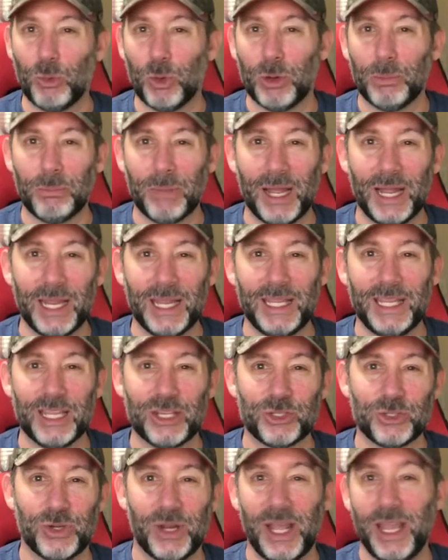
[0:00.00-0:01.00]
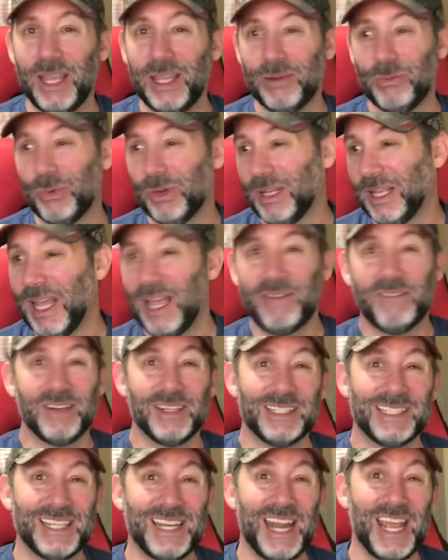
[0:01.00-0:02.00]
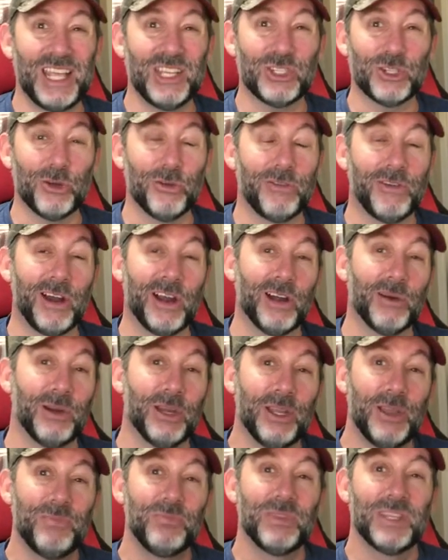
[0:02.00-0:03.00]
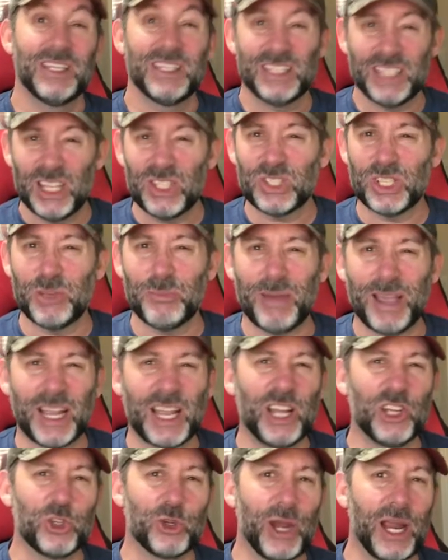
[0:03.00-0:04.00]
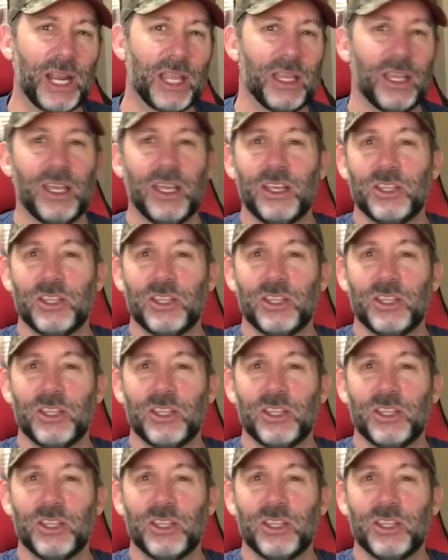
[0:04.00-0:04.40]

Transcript: weren't buying yesterday and really haven't today so far. Sales will get back on track.